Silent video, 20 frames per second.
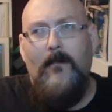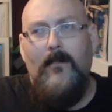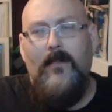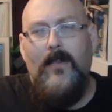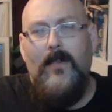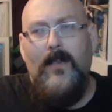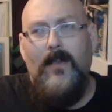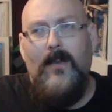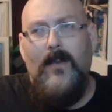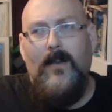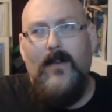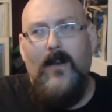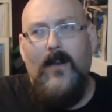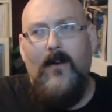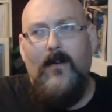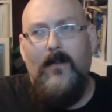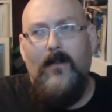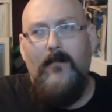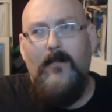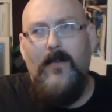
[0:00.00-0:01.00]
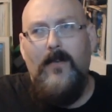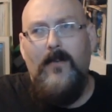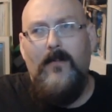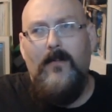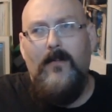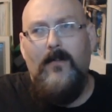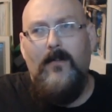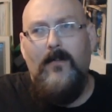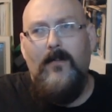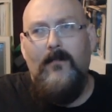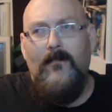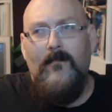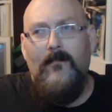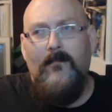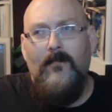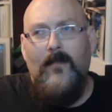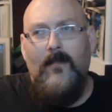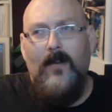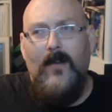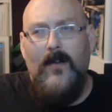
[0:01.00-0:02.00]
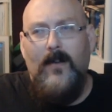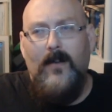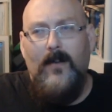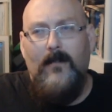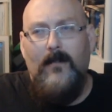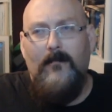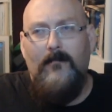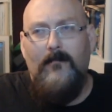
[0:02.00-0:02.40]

the uh, car computer uh,